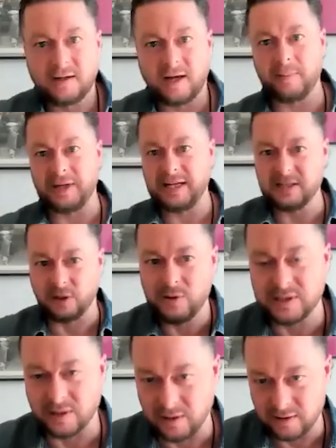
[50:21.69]
he's
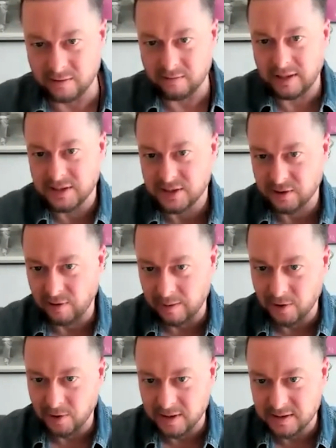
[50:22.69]
always on Instagram
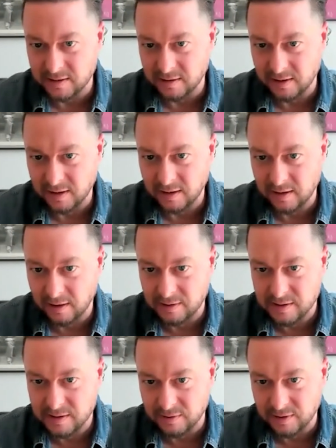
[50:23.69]
constantly,
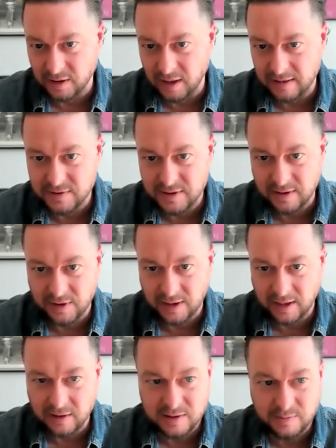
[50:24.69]
he's doing the lives and everything
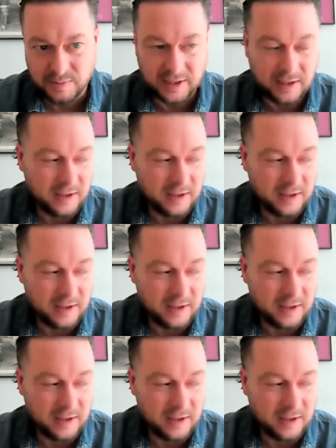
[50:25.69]
else, but,